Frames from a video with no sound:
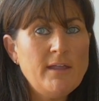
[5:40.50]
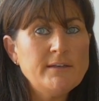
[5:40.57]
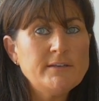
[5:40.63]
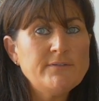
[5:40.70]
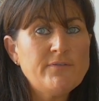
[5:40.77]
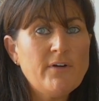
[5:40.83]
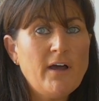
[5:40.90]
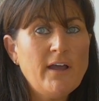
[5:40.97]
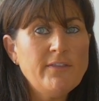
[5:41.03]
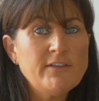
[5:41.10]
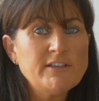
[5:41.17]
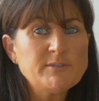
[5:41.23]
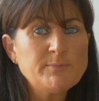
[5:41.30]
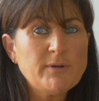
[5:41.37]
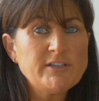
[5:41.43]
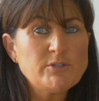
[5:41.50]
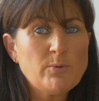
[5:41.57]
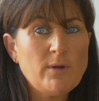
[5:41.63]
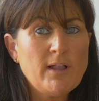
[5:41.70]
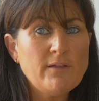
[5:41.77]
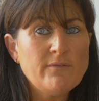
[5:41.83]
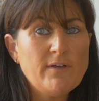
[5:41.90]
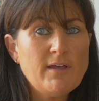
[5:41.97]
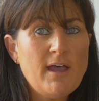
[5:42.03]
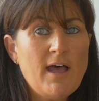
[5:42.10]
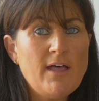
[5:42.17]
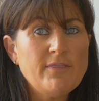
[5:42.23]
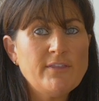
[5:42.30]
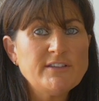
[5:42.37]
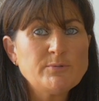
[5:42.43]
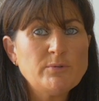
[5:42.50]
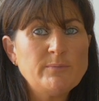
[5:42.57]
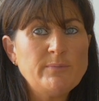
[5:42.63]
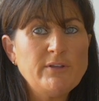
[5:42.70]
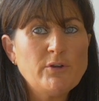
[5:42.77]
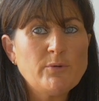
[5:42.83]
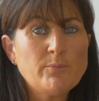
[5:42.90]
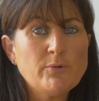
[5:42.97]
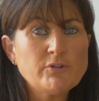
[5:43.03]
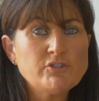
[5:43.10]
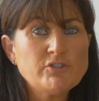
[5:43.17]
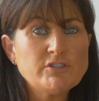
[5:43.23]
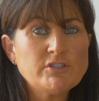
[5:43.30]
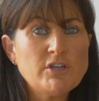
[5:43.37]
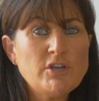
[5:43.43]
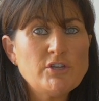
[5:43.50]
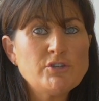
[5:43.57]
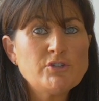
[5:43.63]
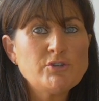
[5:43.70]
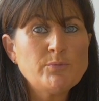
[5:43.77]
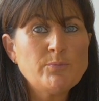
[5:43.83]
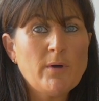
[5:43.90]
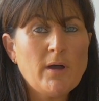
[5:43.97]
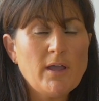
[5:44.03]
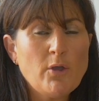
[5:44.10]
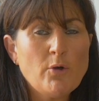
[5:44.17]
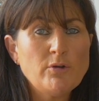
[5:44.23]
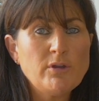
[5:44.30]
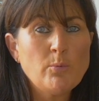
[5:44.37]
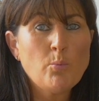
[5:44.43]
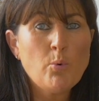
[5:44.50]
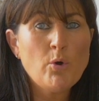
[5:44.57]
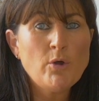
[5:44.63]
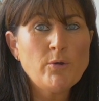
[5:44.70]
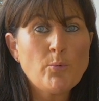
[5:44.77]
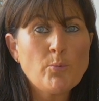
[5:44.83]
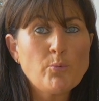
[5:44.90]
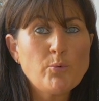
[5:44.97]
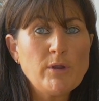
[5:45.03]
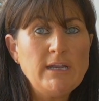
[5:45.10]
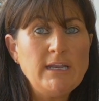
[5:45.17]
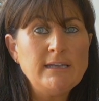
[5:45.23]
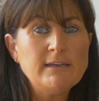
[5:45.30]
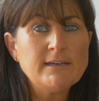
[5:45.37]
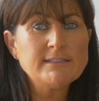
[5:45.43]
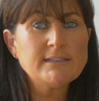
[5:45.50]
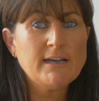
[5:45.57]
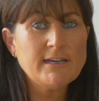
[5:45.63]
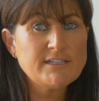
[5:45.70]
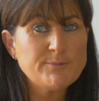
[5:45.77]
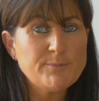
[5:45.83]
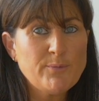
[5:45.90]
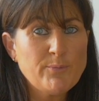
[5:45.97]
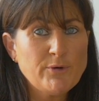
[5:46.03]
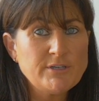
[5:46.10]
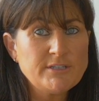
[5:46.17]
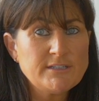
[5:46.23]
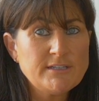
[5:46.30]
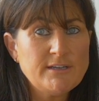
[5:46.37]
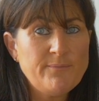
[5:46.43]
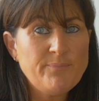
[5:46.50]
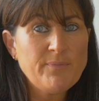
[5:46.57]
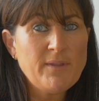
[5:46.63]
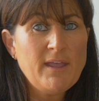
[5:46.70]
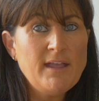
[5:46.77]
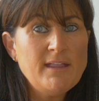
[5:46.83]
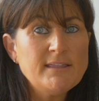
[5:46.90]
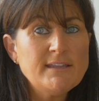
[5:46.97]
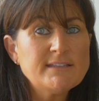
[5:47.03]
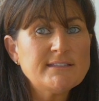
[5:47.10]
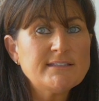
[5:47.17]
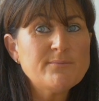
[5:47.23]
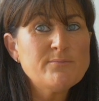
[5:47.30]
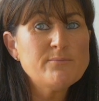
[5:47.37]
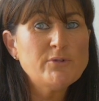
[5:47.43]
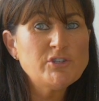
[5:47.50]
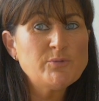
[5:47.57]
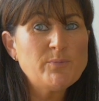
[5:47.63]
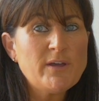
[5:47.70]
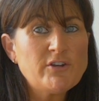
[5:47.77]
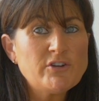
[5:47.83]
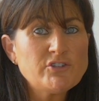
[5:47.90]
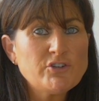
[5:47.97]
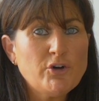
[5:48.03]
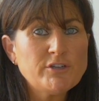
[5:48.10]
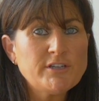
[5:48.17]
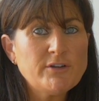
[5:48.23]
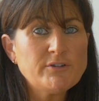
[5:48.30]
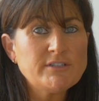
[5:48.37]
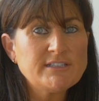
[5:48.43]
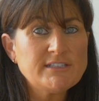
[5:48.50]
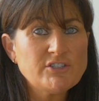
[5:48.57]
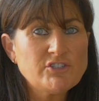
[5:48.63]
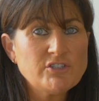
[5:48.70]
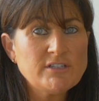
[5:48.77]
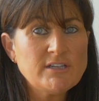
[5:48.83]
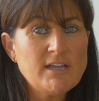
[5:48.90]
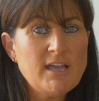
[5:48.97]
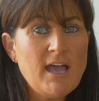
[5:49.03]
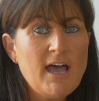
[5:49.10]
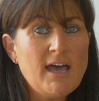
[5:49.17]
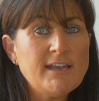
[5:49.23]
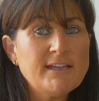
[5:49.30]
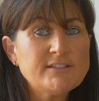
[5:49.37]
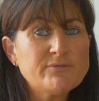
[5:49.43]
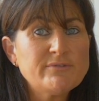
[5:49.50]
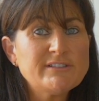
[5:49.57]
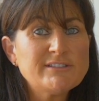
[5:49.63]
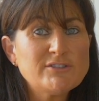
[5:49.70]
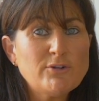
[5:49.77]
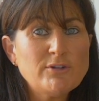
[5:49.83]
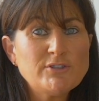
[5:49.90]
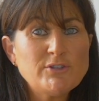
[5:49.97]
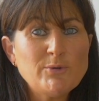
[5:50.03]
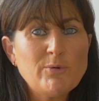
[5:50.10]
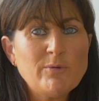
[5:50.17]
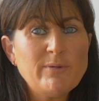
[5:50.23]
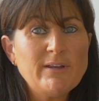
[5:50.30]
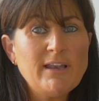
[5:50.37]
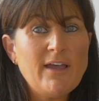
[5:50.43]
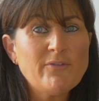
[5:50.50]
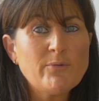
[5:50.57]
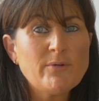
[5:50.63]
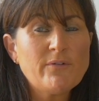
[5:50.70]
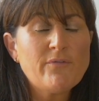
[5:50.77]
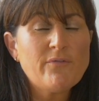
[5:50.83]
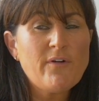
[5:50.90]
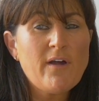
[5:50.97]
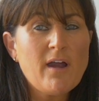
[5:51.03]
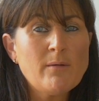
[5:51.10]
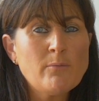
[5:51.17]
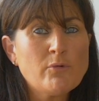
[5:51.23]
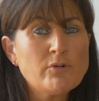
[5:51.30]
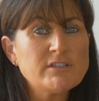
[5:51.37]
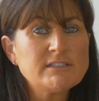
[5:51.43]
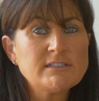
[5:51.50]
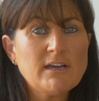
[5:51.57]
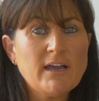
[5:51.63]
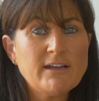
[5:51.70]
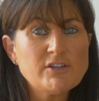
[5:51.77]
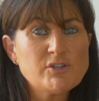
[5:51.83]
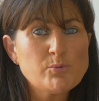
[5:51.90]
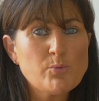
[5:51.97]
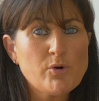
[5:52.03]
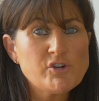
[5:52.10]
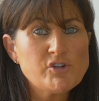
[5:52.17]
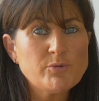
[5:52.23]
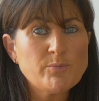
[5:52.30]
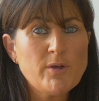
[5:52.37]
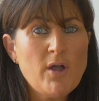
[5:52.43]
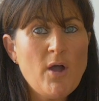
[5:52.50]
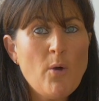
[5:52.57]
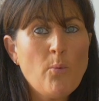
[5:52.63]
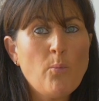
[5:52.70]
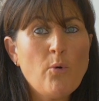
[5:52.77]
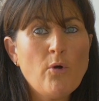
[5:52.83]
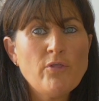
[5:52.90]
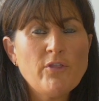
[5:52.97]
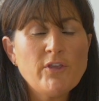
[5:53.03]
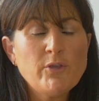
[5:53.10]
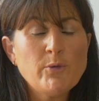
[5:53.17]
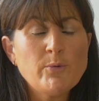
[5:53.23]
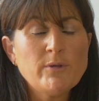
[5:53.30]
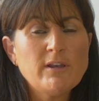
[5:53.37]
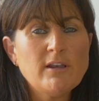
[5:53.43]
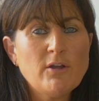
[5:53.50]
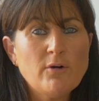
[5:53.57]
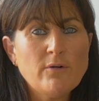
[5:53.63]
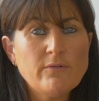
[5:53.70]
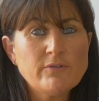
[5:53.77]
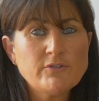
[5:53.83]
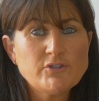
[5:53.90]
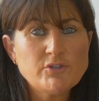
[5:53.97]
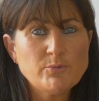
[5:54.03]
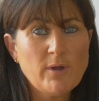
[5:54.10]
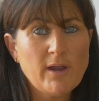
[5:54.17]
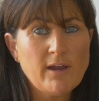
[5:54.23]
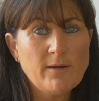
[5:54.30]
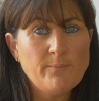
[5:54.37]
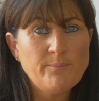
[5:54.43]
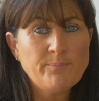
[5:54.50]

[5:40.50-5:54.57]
Divide this by 12 and this will be your budget to buy only 1 really nice item a month. This is a much better thought out decision, and as a result you will be left with a far more stylish wardrobe, one that you will love to wear.